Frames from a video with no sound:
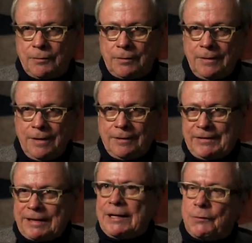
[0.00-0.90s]
for
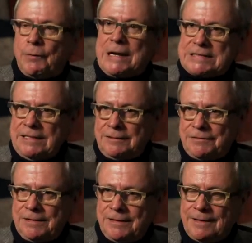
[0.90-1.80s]
techniques for
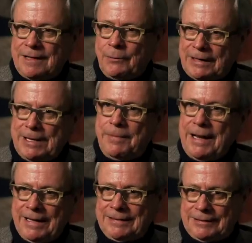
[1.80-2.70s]
myself that would keep my
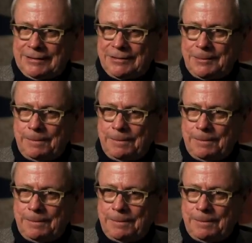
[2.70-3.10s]
head clear.